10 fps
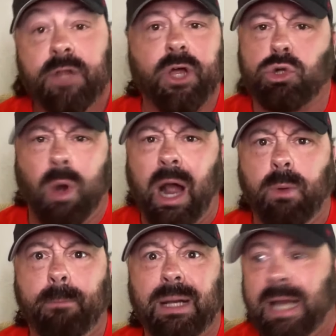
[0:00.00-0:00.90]
The crowd
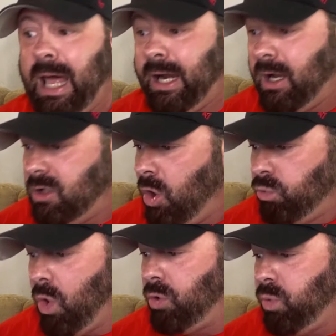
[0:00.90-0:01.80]
went banana.
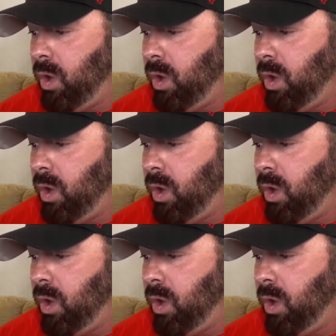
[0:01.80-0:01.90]
Road